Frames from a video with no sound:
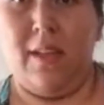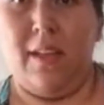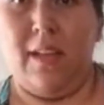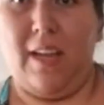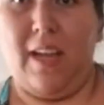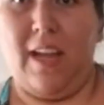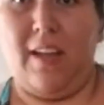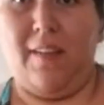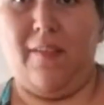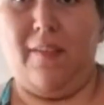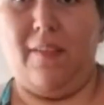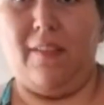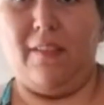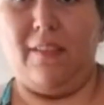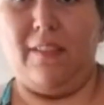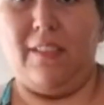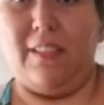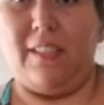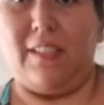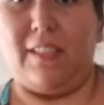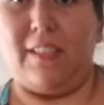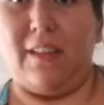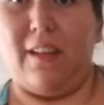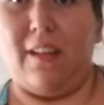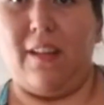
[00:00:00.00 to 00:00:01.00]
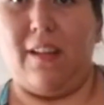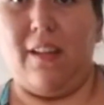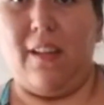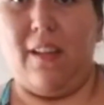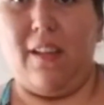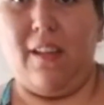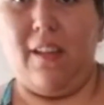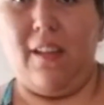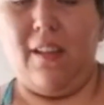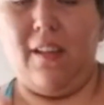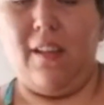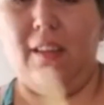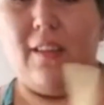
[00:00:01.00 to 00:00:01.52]
I feel does not.
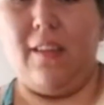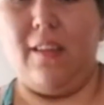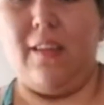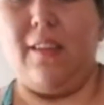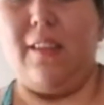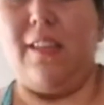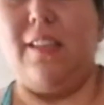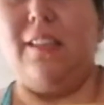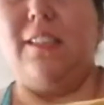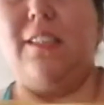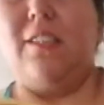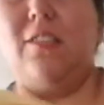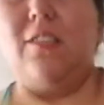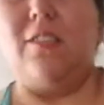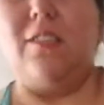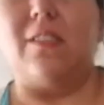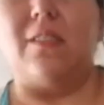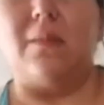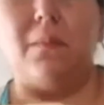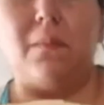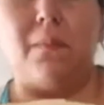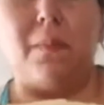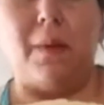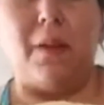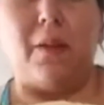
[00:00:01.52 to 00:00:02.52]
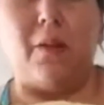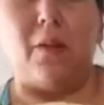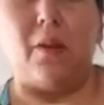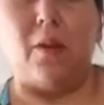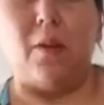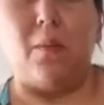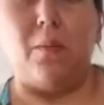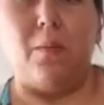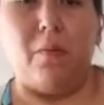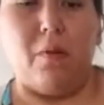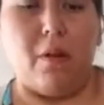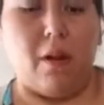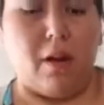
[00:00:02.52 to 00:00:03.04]
This is just a better
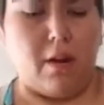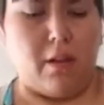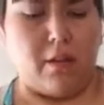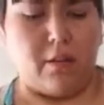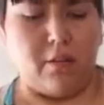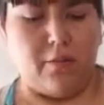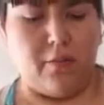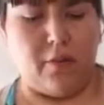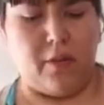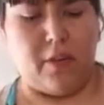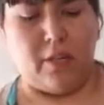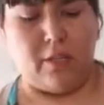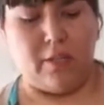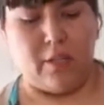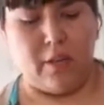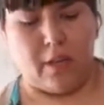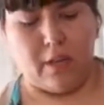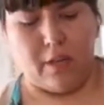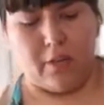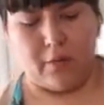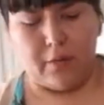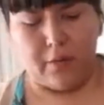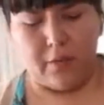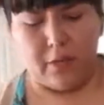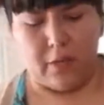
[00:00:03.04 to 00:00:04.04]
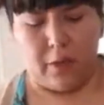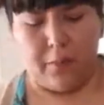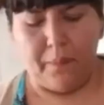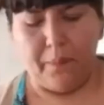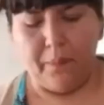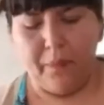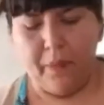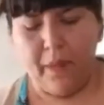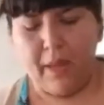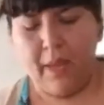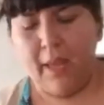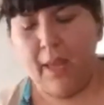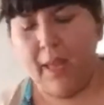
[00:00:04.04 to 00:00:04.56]
product for your tacos. So
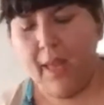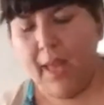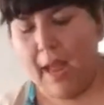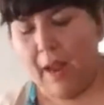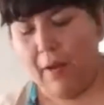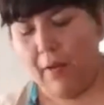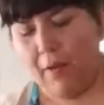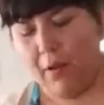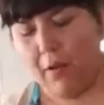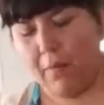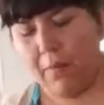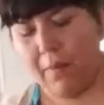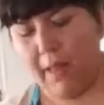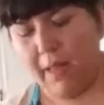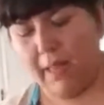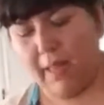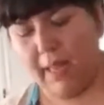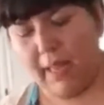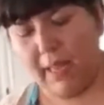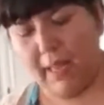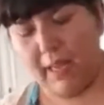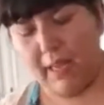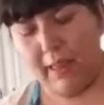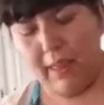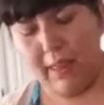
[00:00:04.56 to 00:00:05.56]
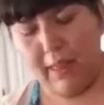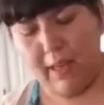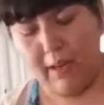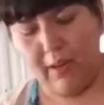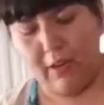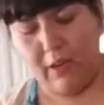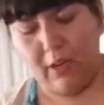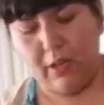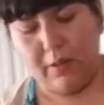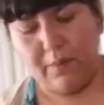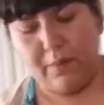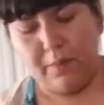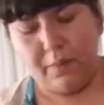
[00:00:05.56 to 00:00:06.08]
I recommend getting a
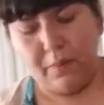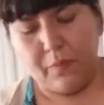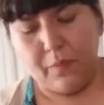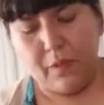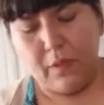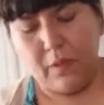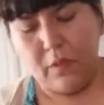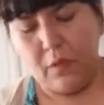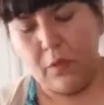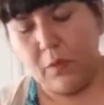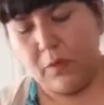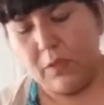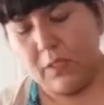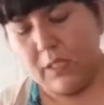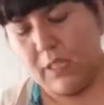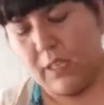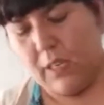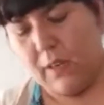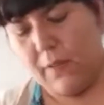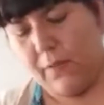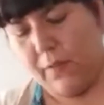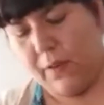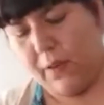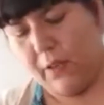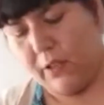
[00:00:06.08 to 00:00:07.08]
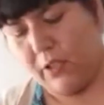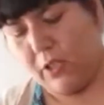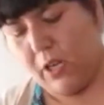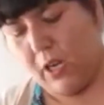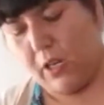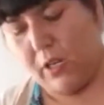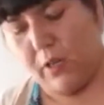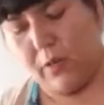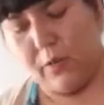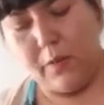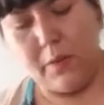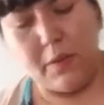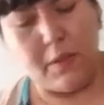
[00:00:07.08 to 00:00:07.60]
thicker tortilla for your
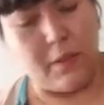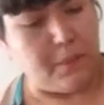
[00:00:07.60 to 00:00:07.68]
tacos.